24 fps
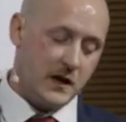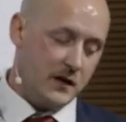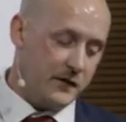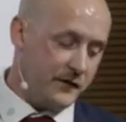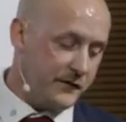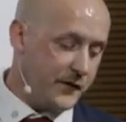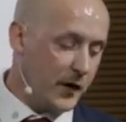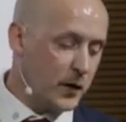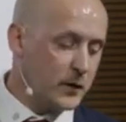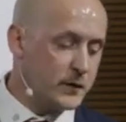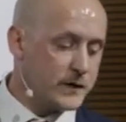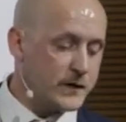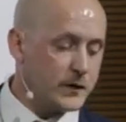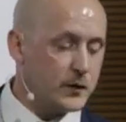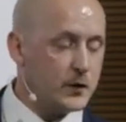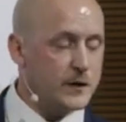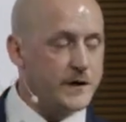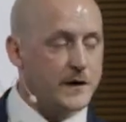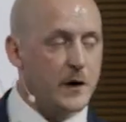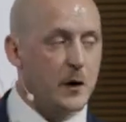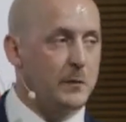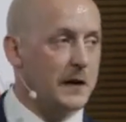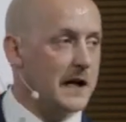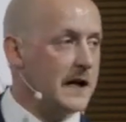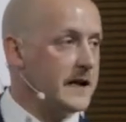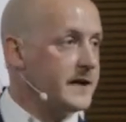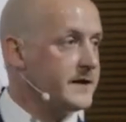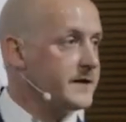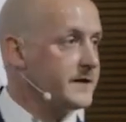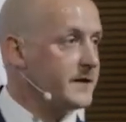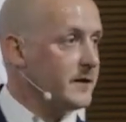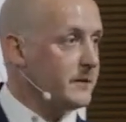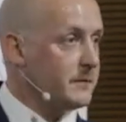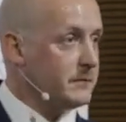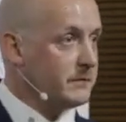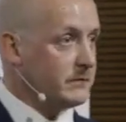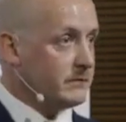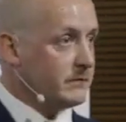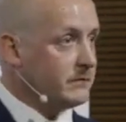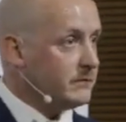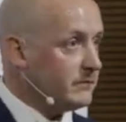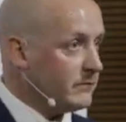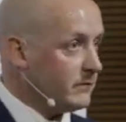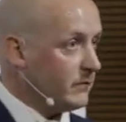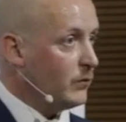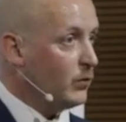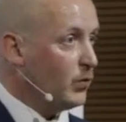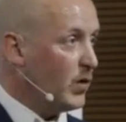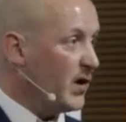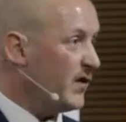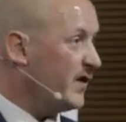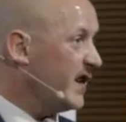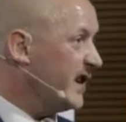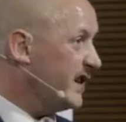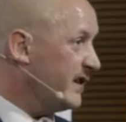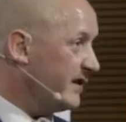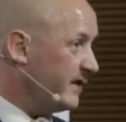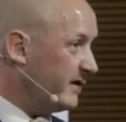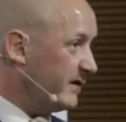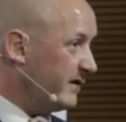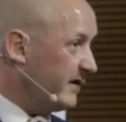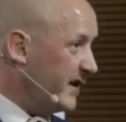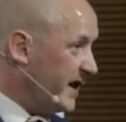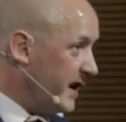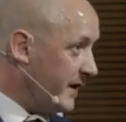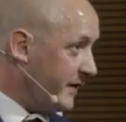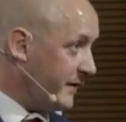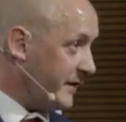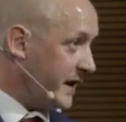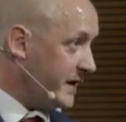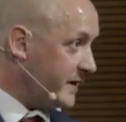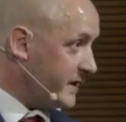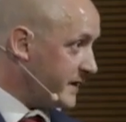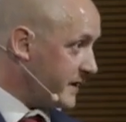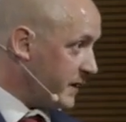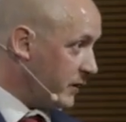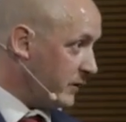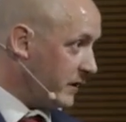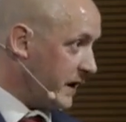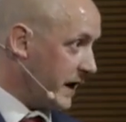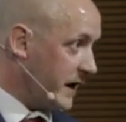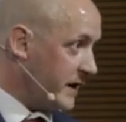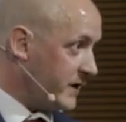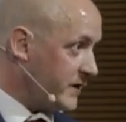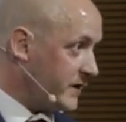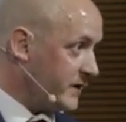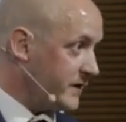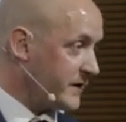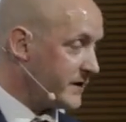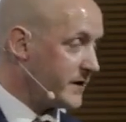Phones also placed them within the offence location.